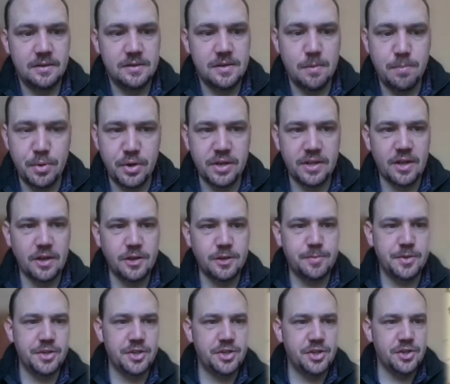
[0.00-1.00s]
So putting those
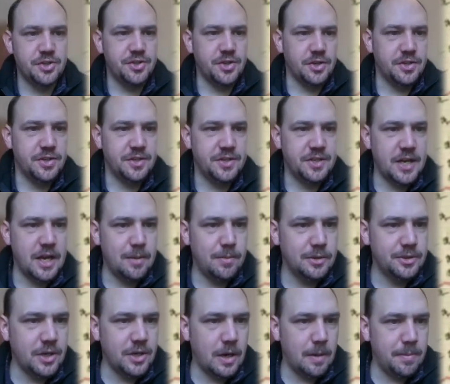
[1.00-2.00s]
positions onto the
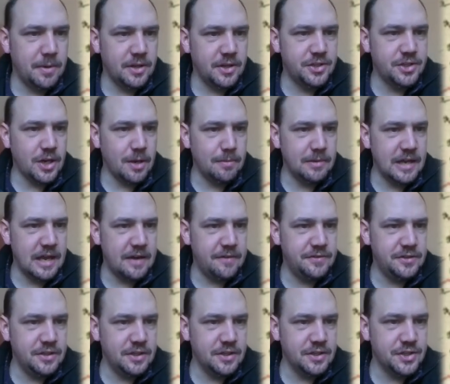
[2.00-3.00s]
tabletop, at the top
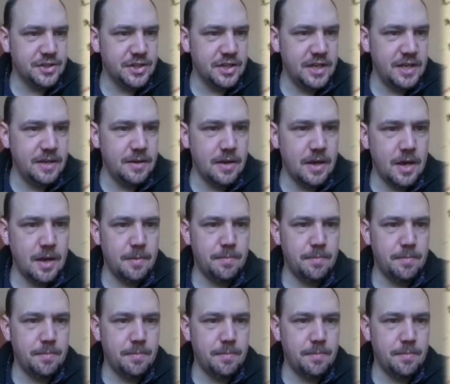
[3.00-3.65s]
left you can see